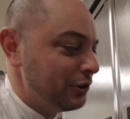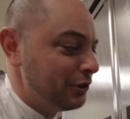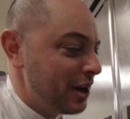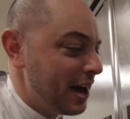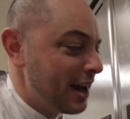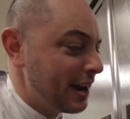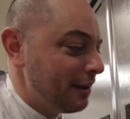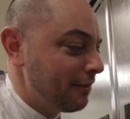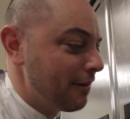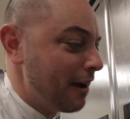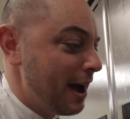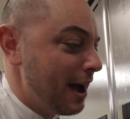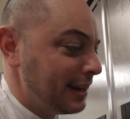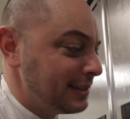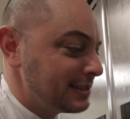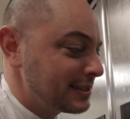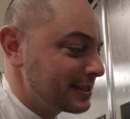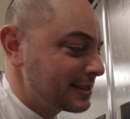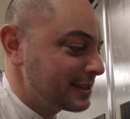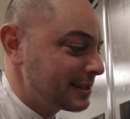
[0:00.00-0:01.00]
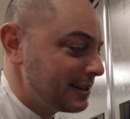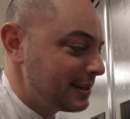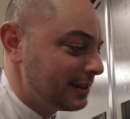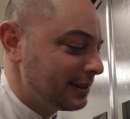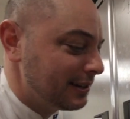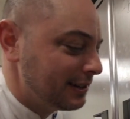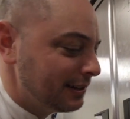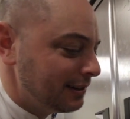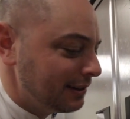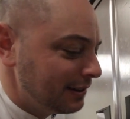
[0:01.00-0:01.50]
naughty rice.
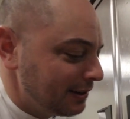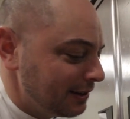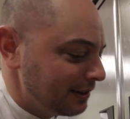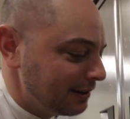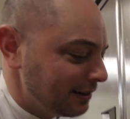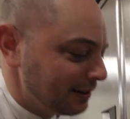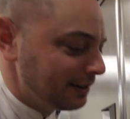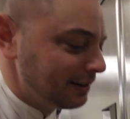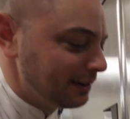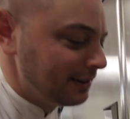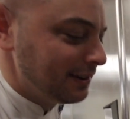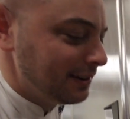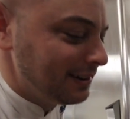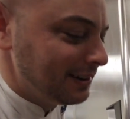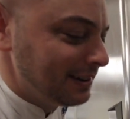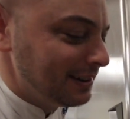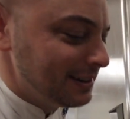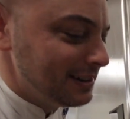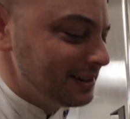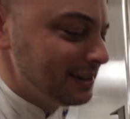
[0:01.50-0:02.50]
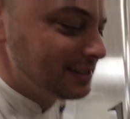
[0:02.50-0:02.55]
Why is it